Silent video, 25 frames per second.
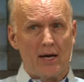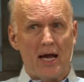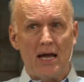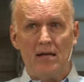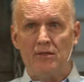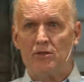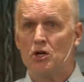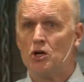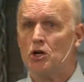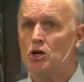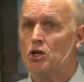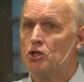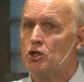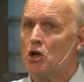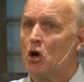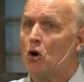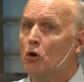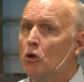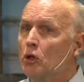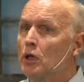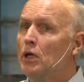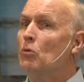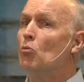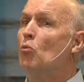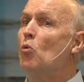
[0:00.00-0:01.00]
and there is
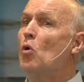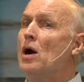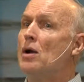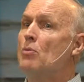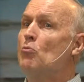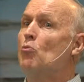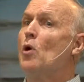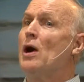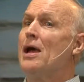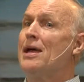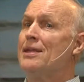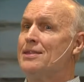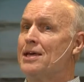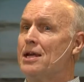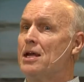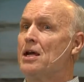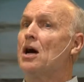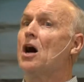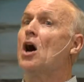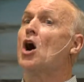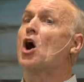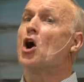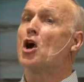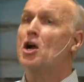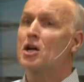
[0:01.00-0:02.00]
only one way that a
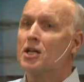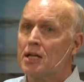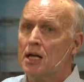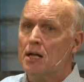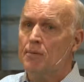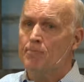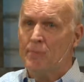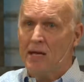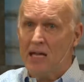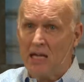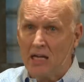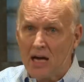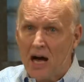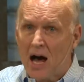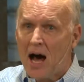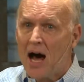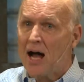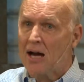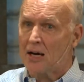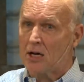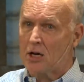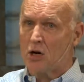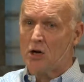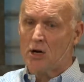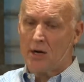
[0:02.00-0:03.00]
heart can be
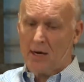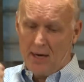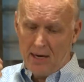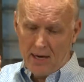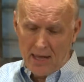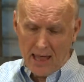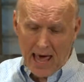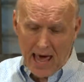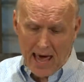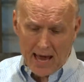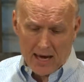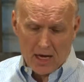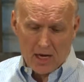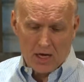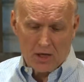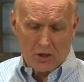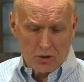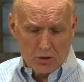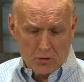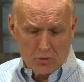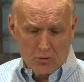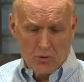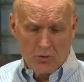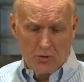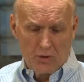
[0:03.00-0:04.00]
conquered, and that is
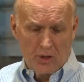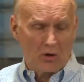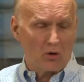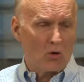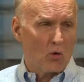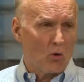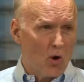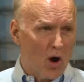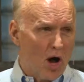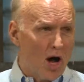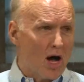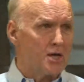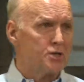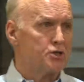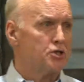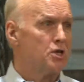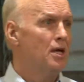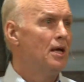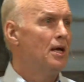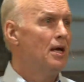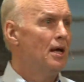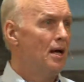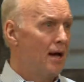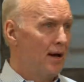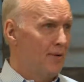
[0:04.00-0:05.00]
through the cross
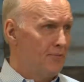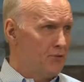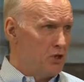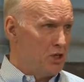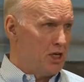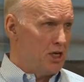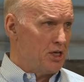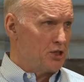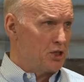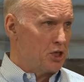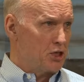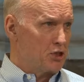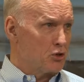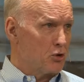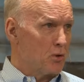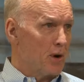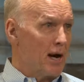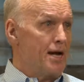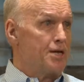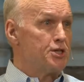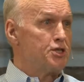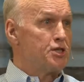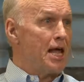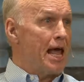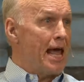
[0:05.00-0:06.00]
of Jesus
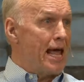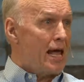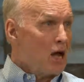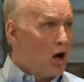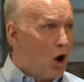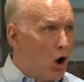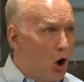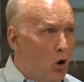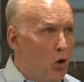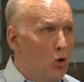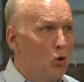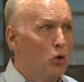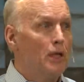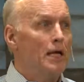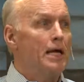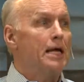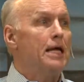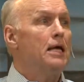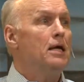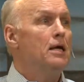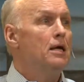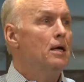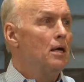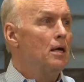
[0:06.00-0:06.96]
Christ, a holy